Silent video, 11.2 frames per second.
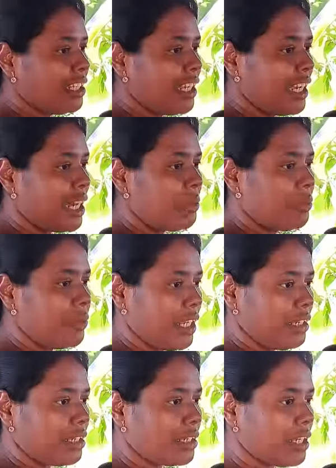and I'm
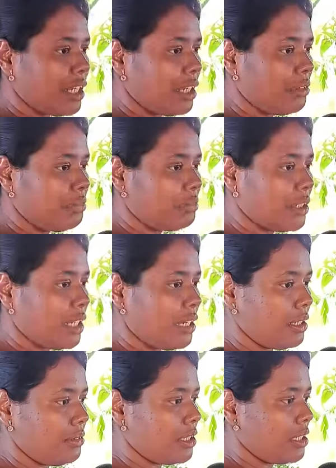doing uh,
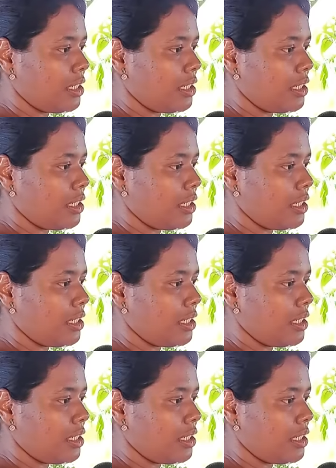uh,